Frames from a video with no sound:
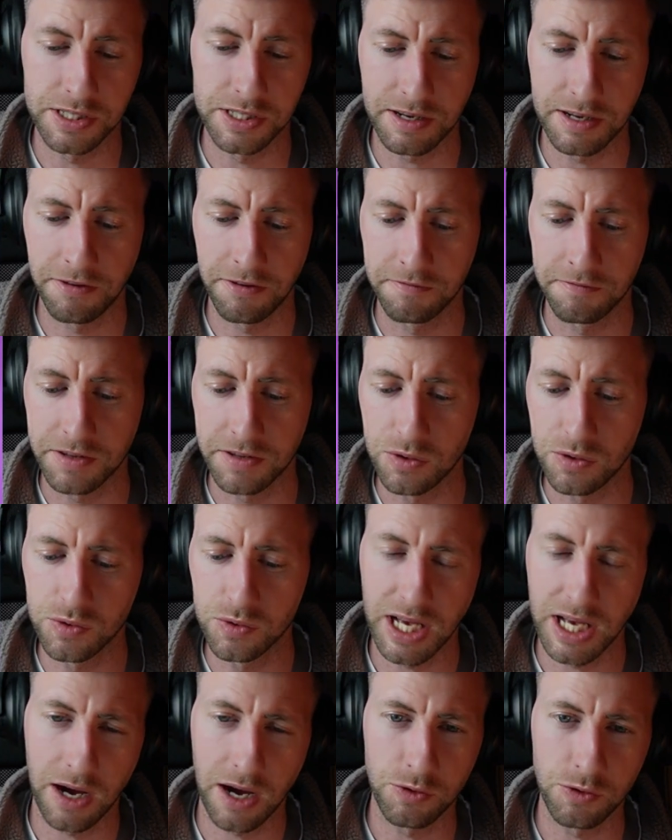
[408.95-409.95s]
different views,
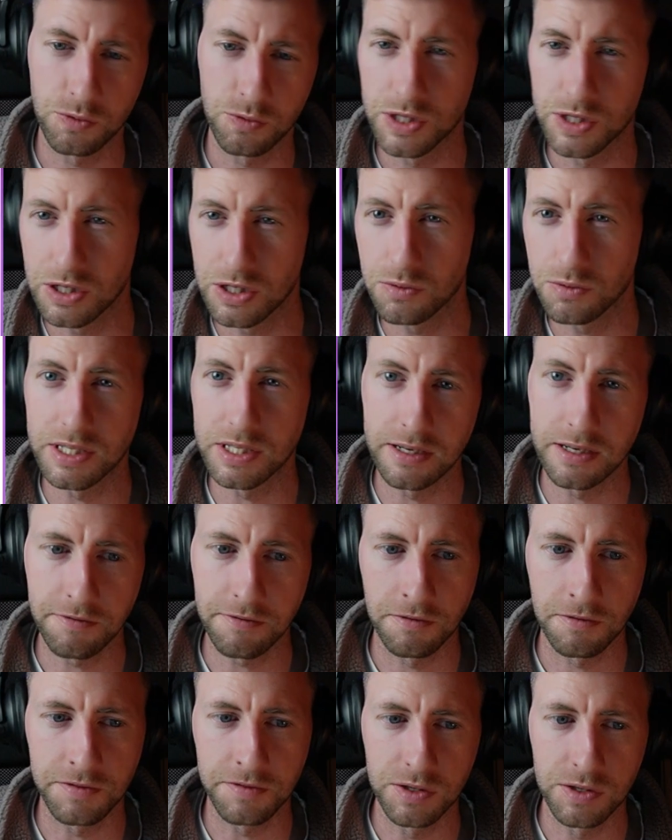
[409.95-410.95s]
how you would use the
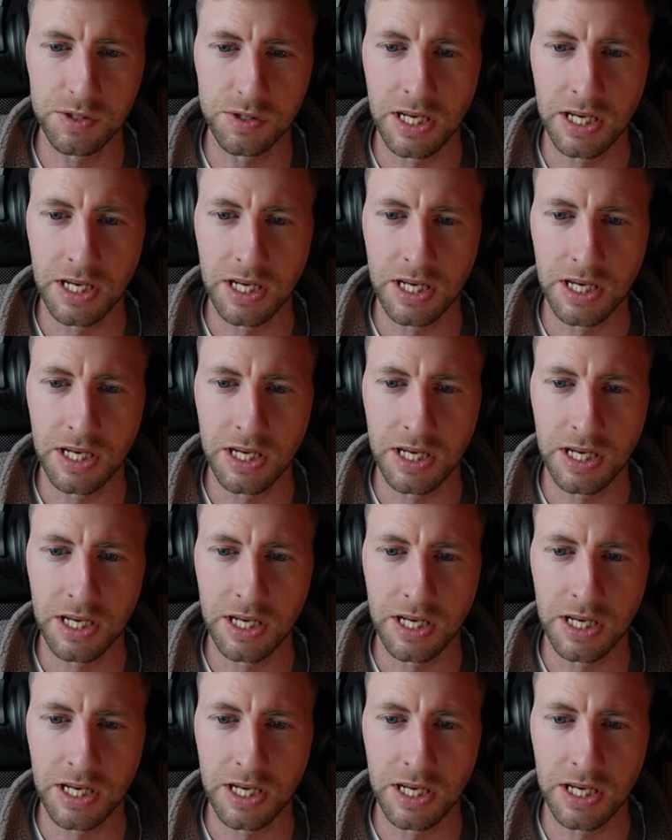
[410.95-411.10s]
different views.